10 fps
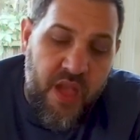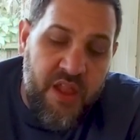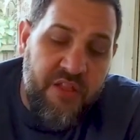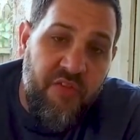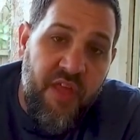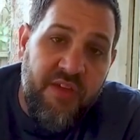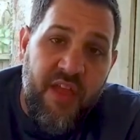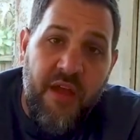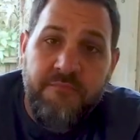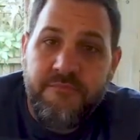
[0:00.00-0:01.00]
Until next
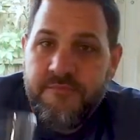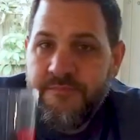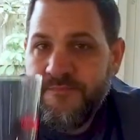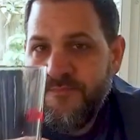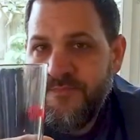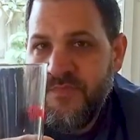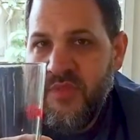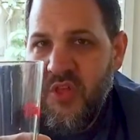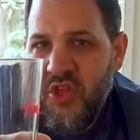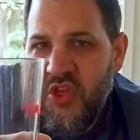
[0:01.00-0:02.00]
time,
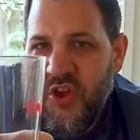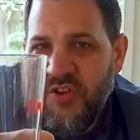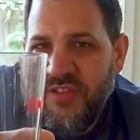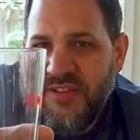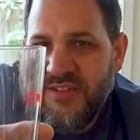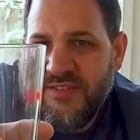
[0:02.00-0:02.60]
cheers.